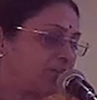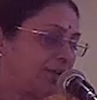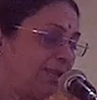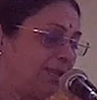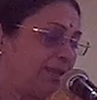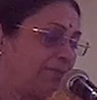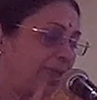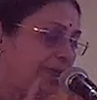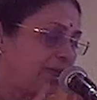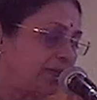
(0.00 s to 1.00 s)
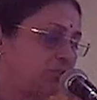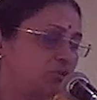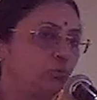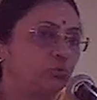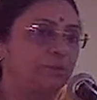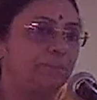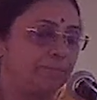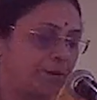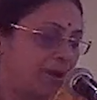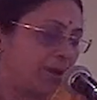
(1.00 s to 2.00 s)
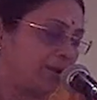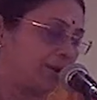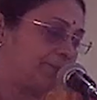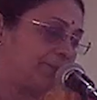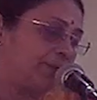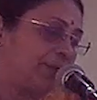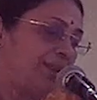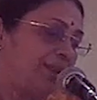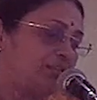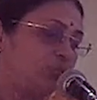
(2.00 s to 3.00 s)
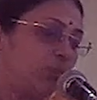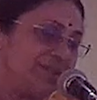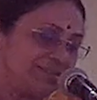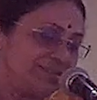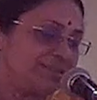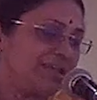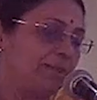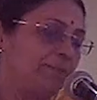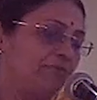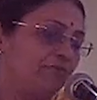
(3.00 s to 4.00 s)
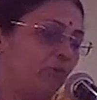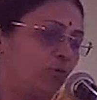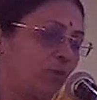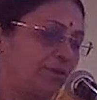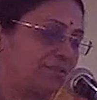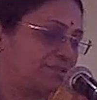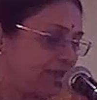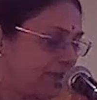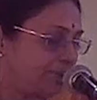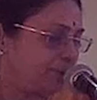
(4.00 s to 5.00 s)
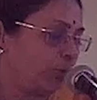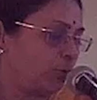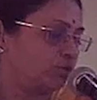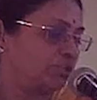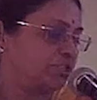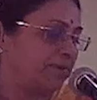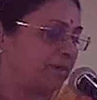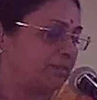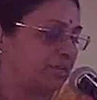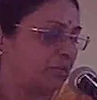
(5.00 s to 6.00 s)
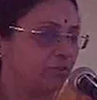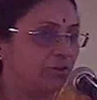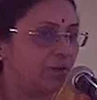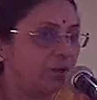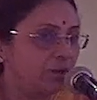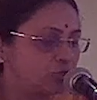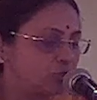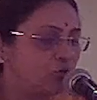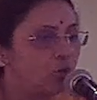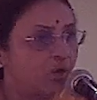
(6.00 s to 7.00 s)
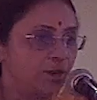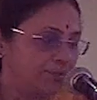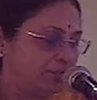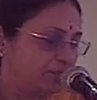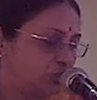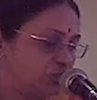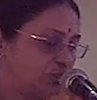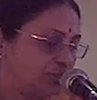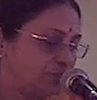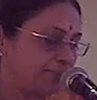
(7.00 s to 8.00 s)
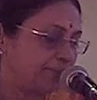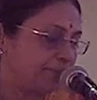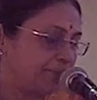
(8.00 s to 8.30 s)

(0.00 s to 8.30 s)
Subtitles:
Shailim Eka Sutra Pramanakam. Let one style be followed and the same proportions maintained with regard to ornamentations.